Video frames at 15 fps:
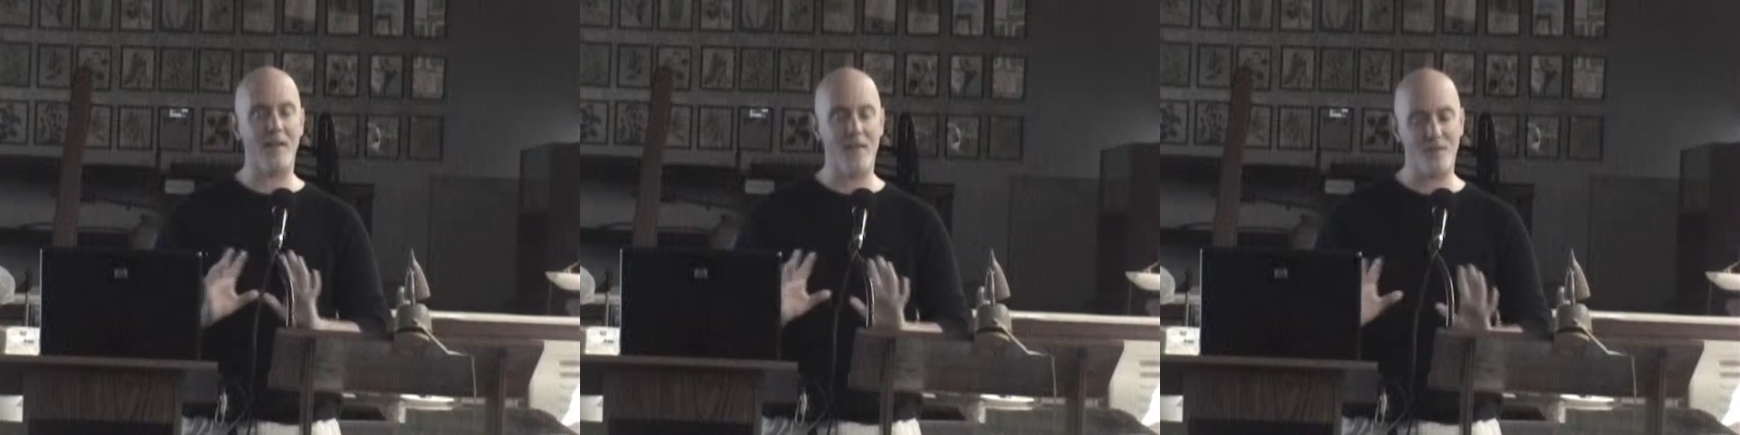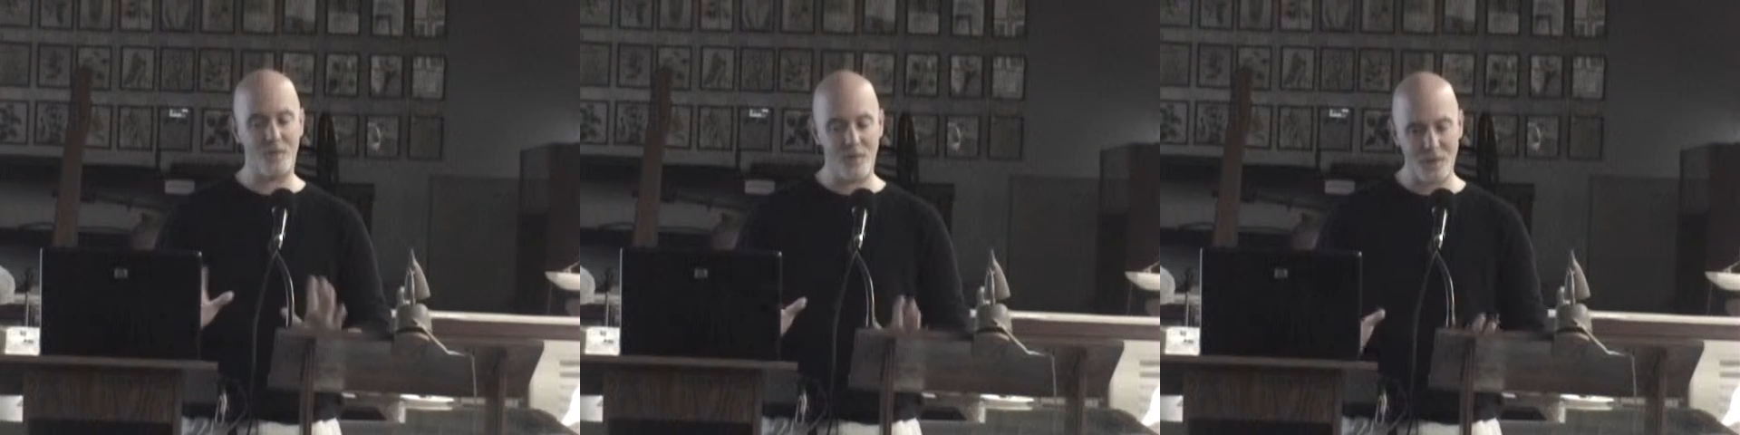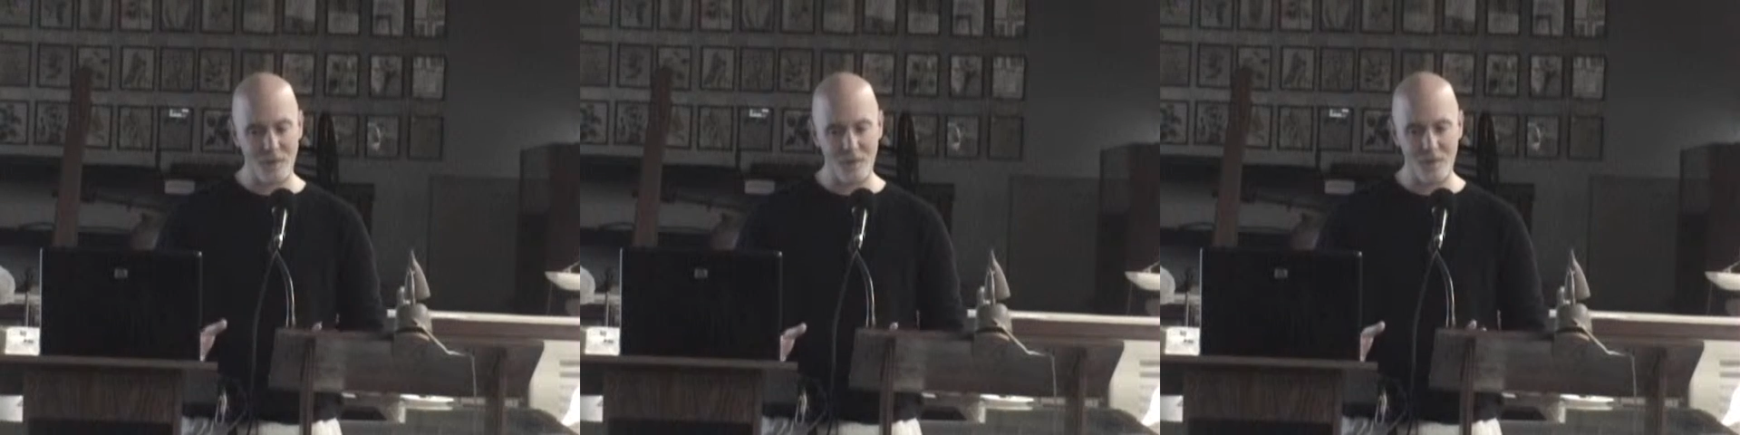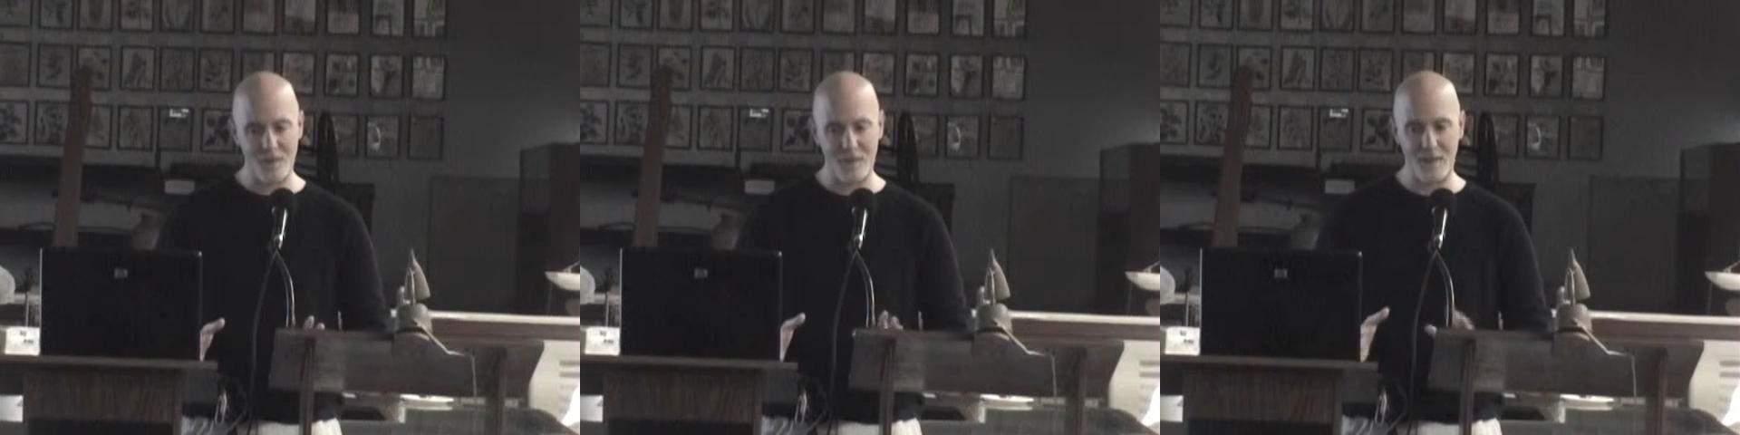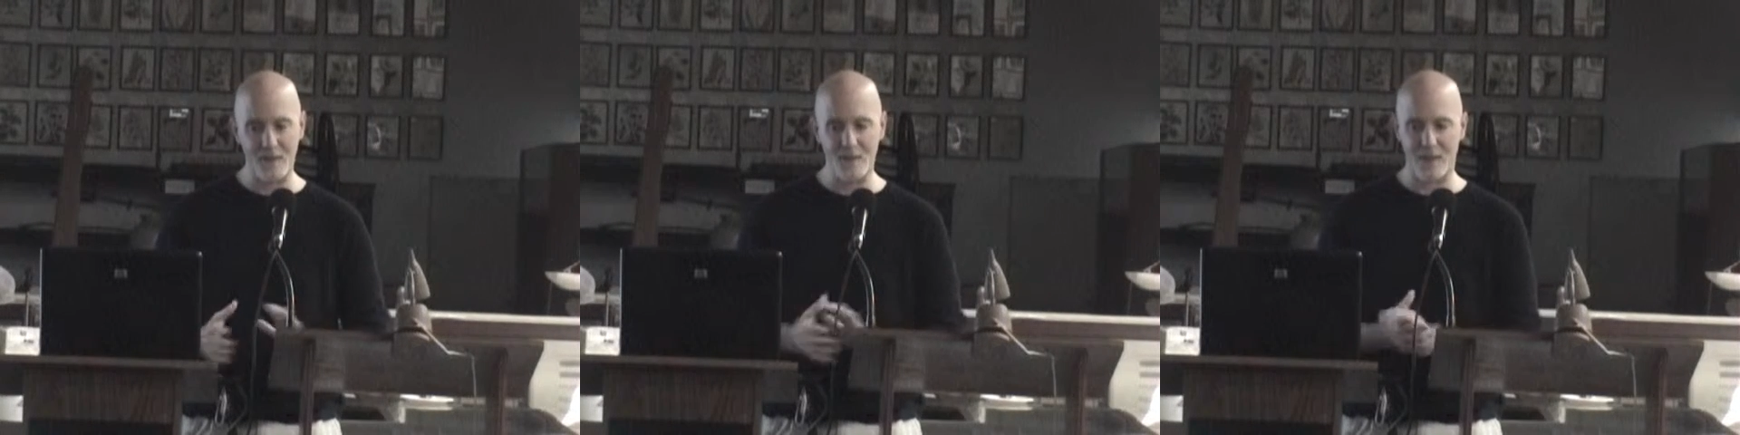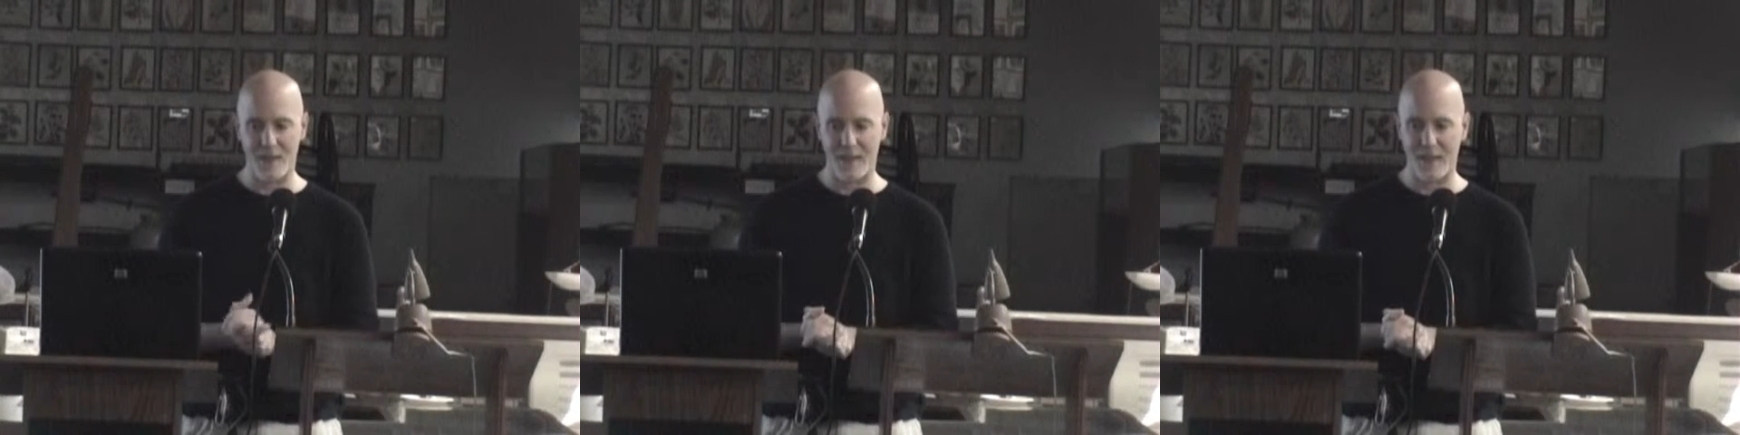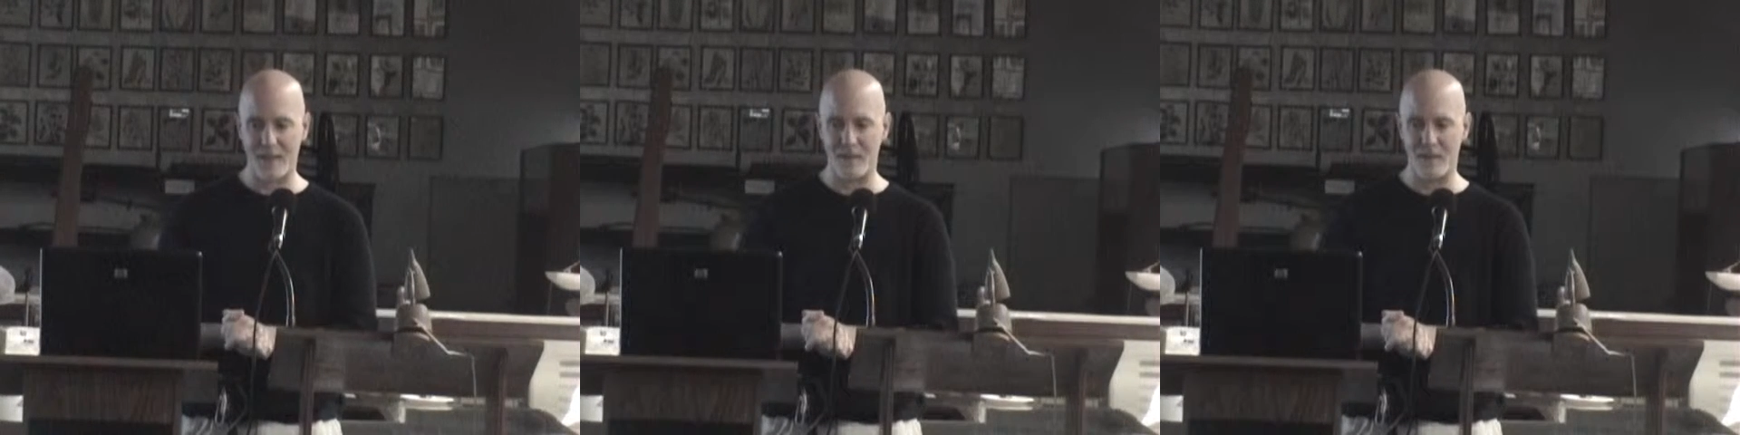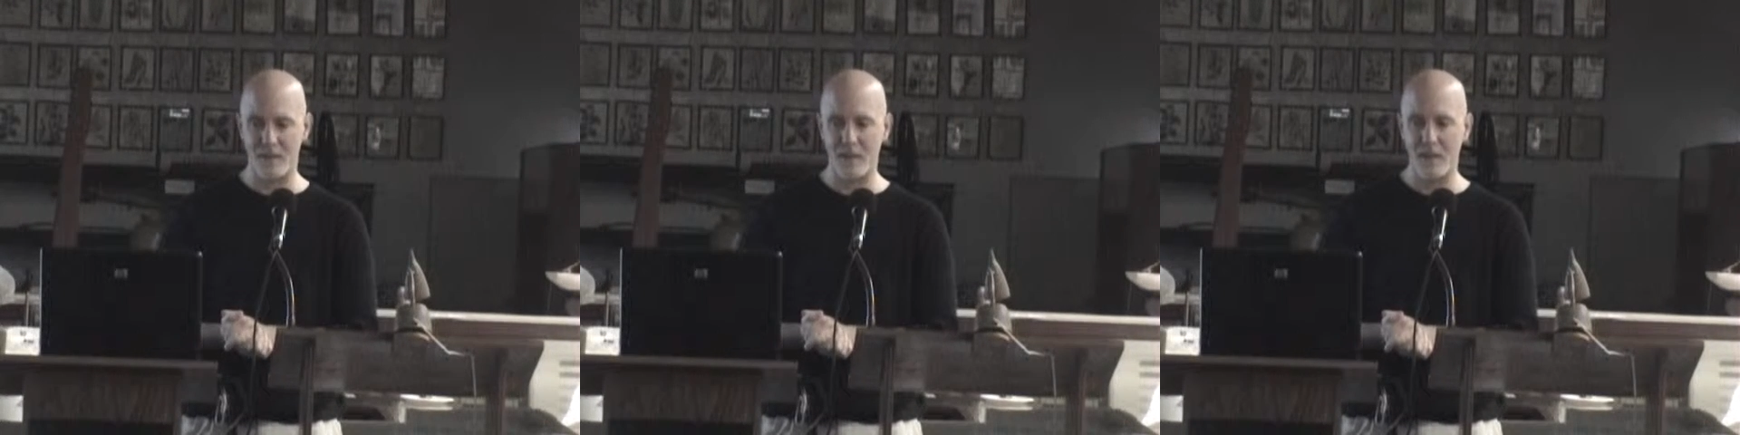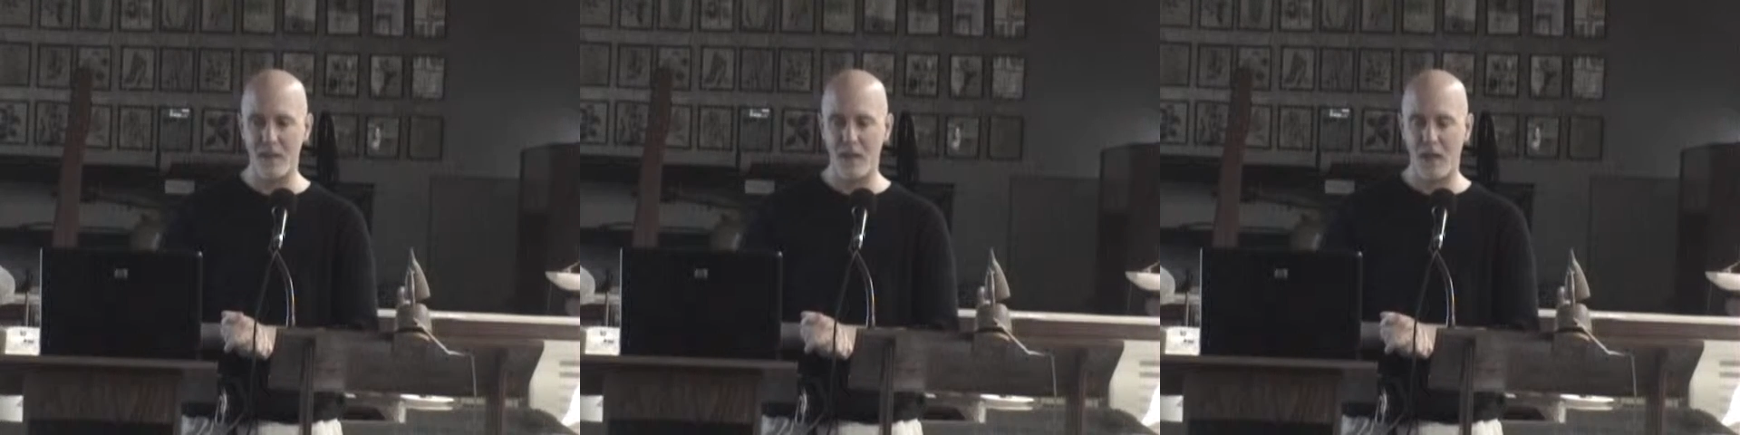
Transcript: in a series of interconnected